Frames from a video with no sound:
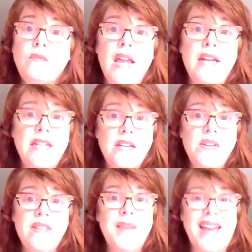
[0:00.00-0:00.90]
and
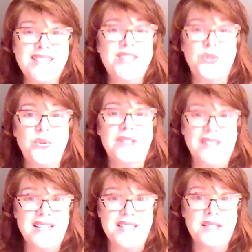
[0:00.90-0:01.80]
giving them access to a
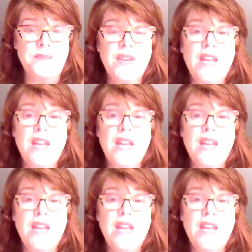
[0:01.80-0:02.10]
closet.